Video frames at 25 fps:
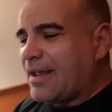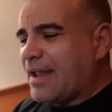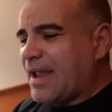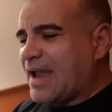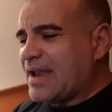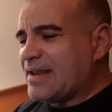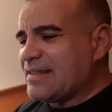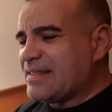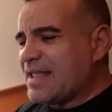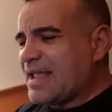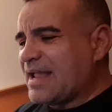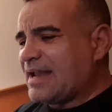
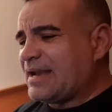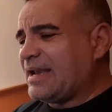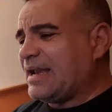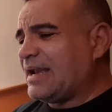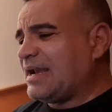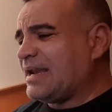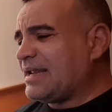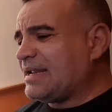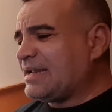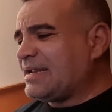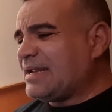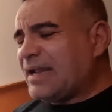And then
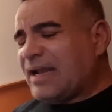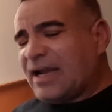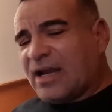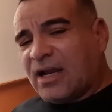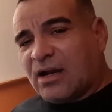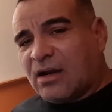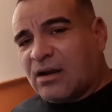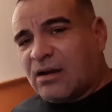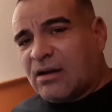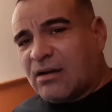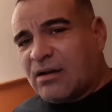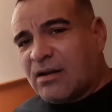in a
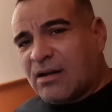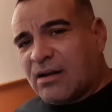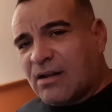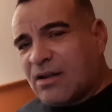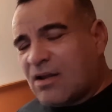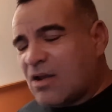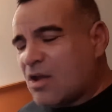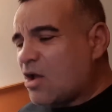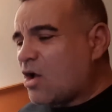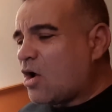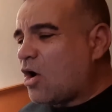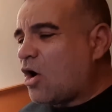year,
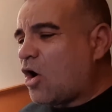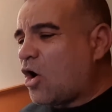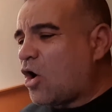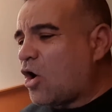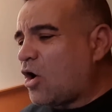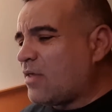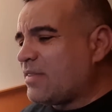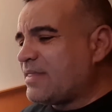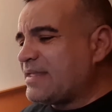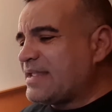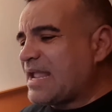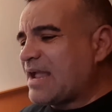
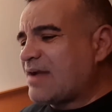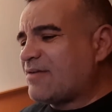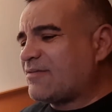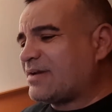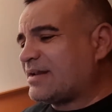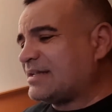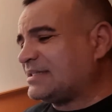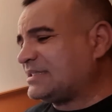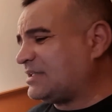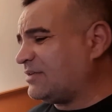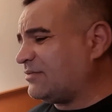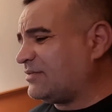all the
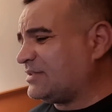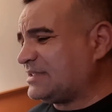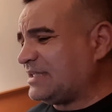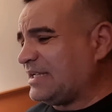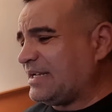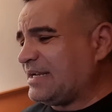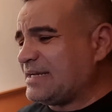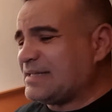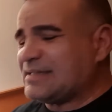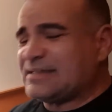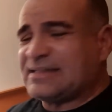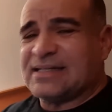evidence of his
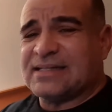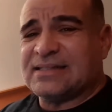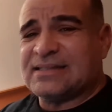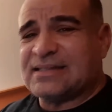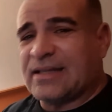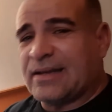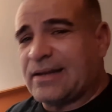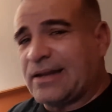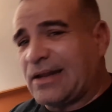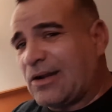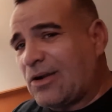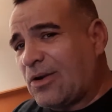innocence
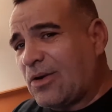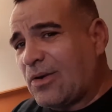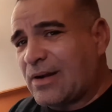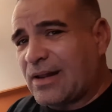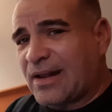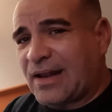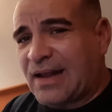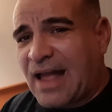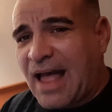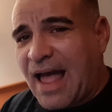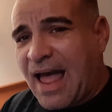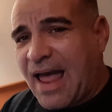that he could
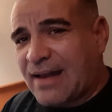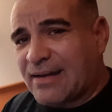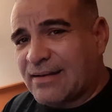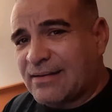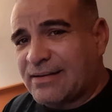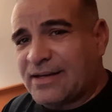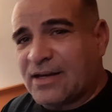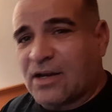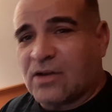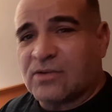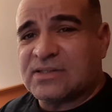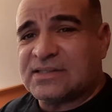have
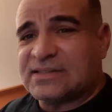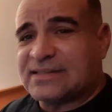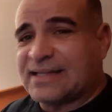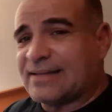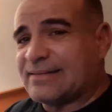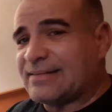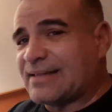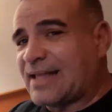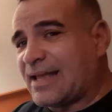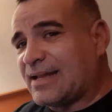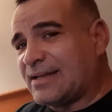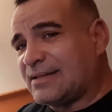gotten,
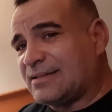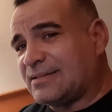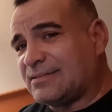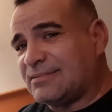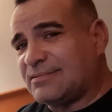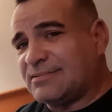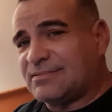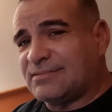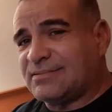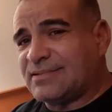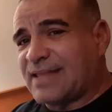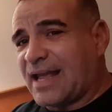send that
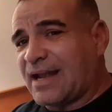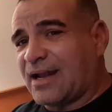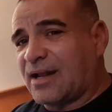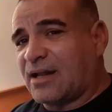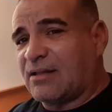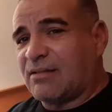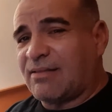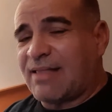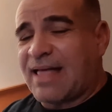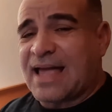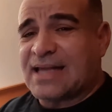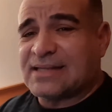
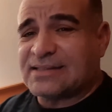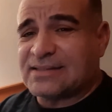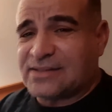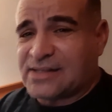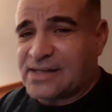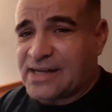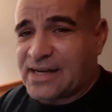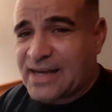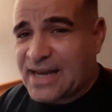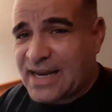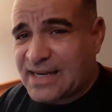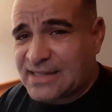glass
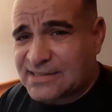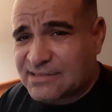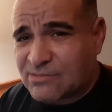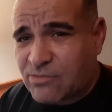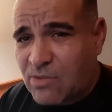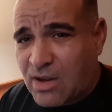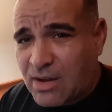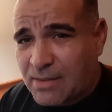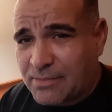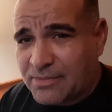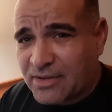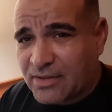DNA
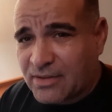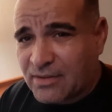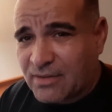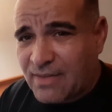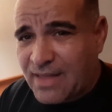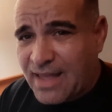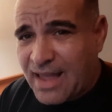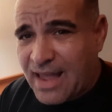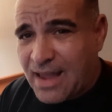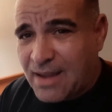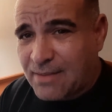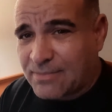swab to the
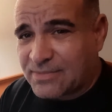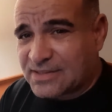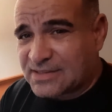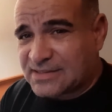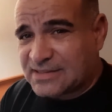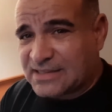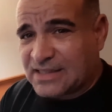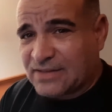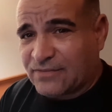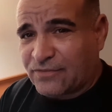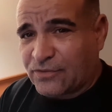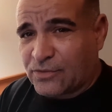lab to
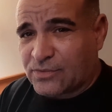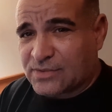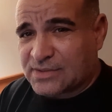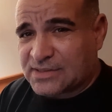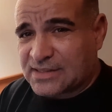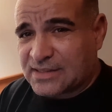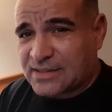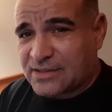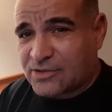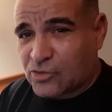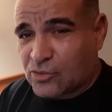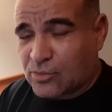see if it was
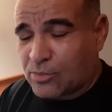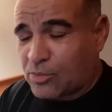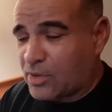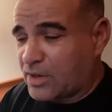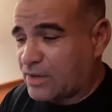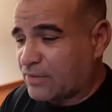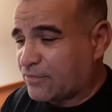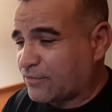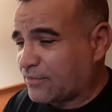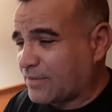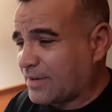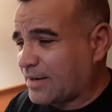the new
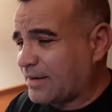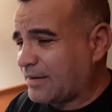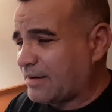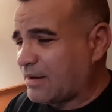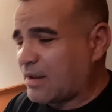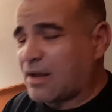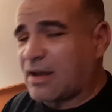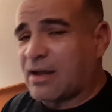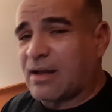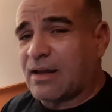boyfriend,